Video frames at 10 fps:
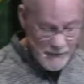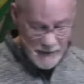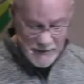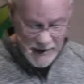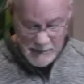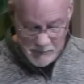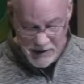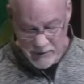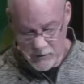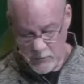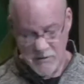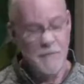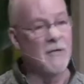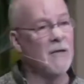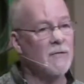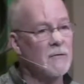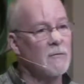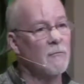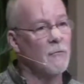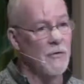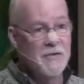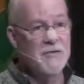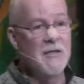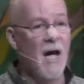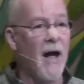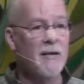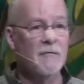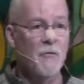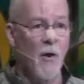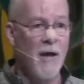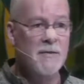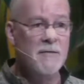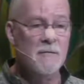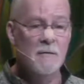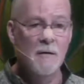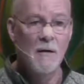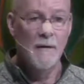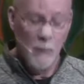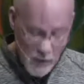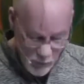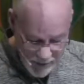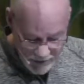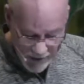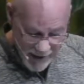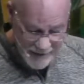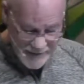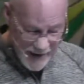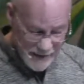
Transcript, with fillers: St. Peter was forgiven for his denial of Christ, then we realize that,